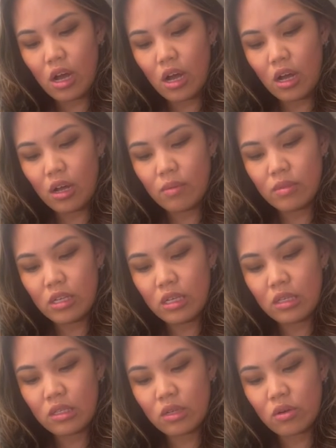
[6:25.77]
um
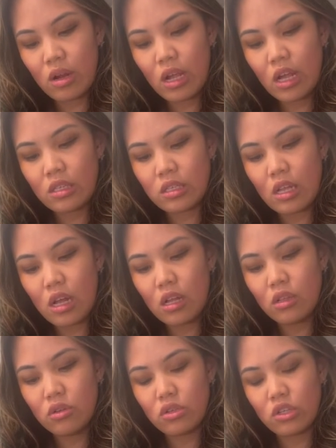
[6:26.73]
this creates the
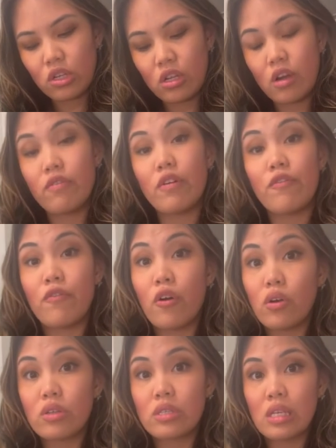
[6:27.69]
illusion of a
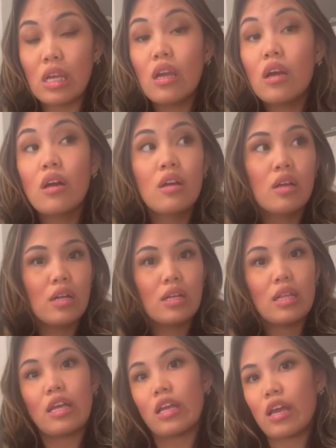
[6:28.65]
falsy
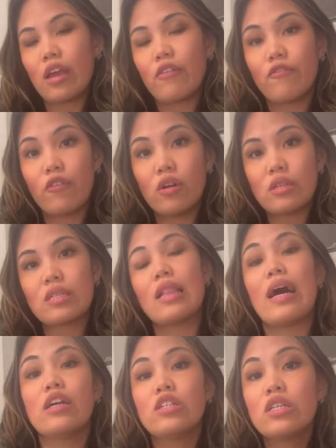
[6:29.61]
like a false
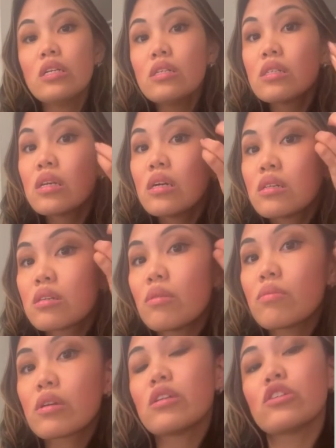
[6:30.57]
lashes so
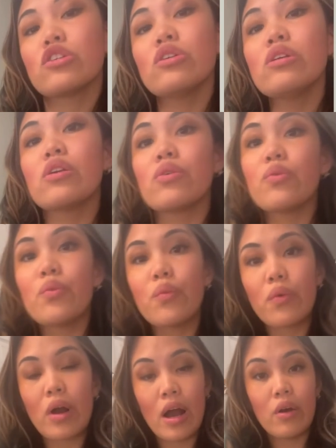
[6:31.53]
I'm gonna show you
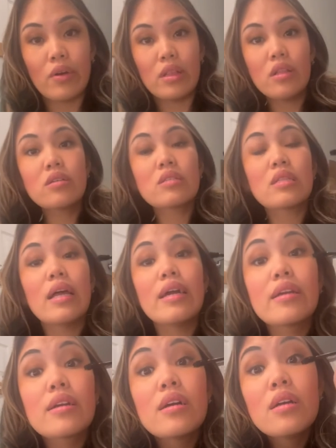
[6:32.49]
how it looks
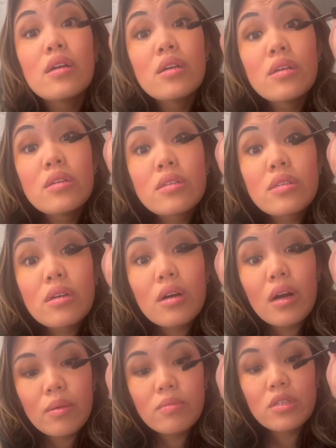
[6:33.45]
like so
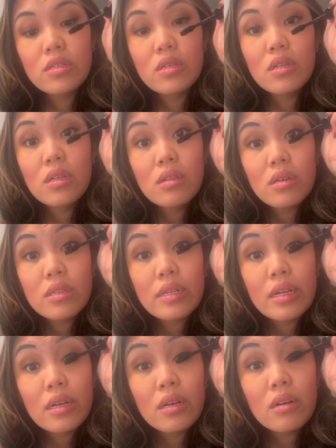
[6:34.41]
I'm just gonna look
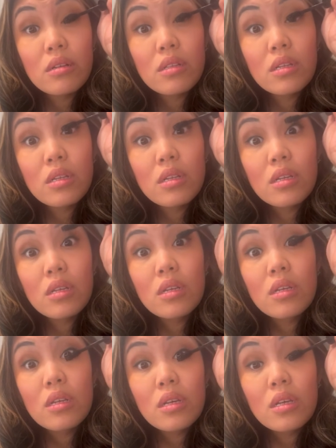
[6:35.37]
down
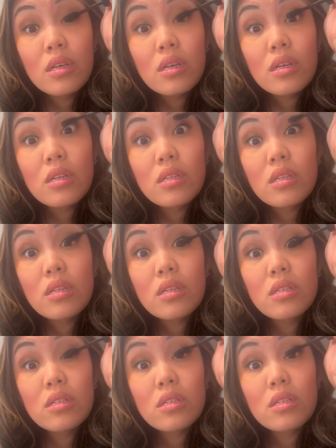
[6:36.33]
and
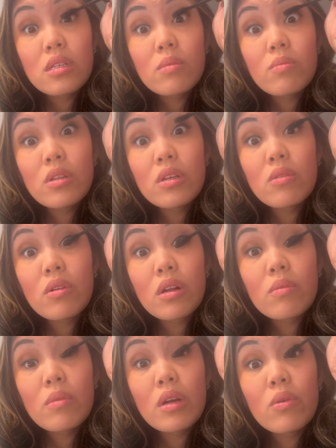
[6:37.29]
then just simply
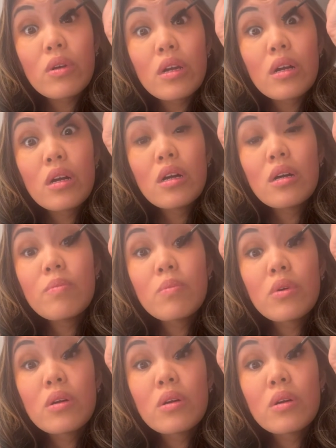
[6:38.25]
work my way up